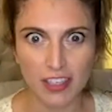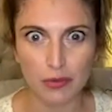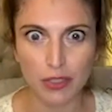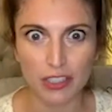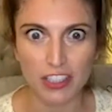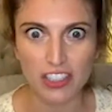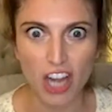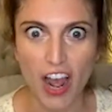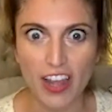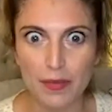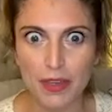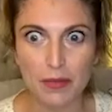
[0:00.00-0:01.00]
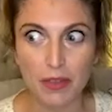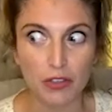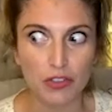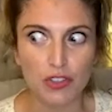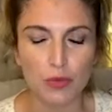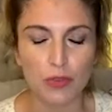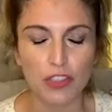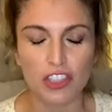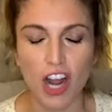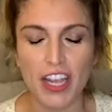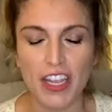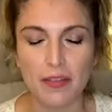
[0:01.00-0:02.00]
Like really shy. Yeah. I became like
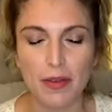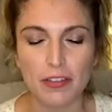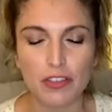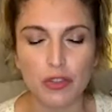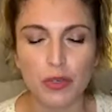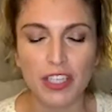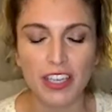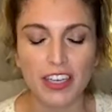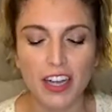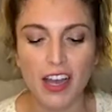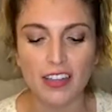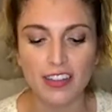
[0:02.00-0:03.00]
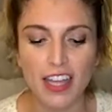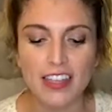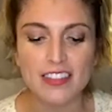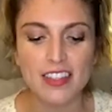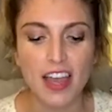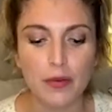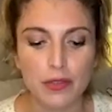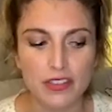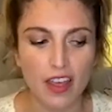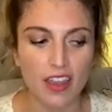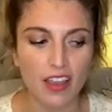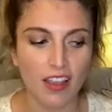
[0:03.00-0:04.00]
super shy about doing it unless I
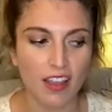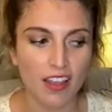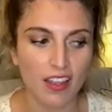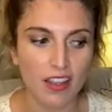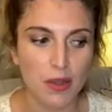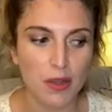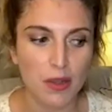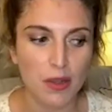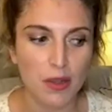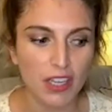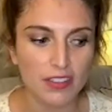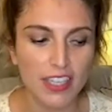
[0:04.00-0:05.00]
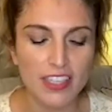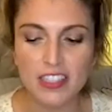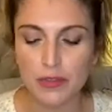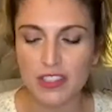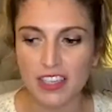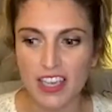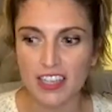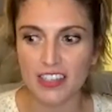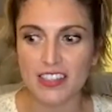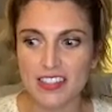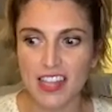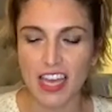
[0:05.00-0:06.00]
was like, unless it was like
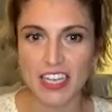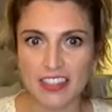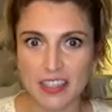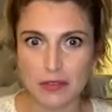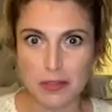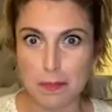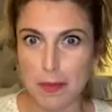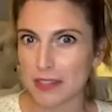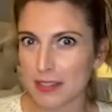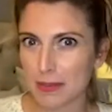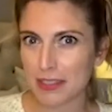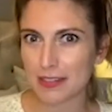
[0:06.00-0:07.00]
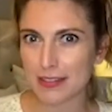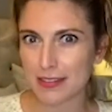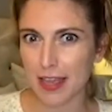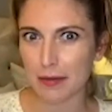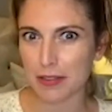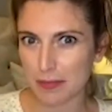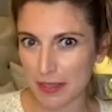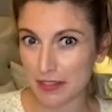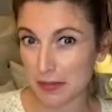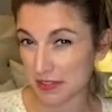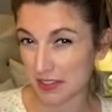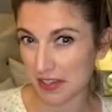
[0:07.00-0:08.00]
in a setting that was meant to be, I was
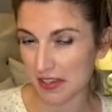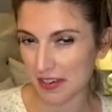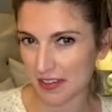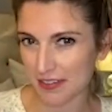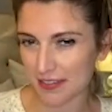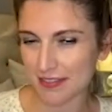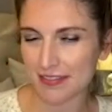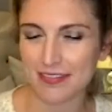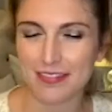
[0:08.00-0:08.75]
meant to be singing in.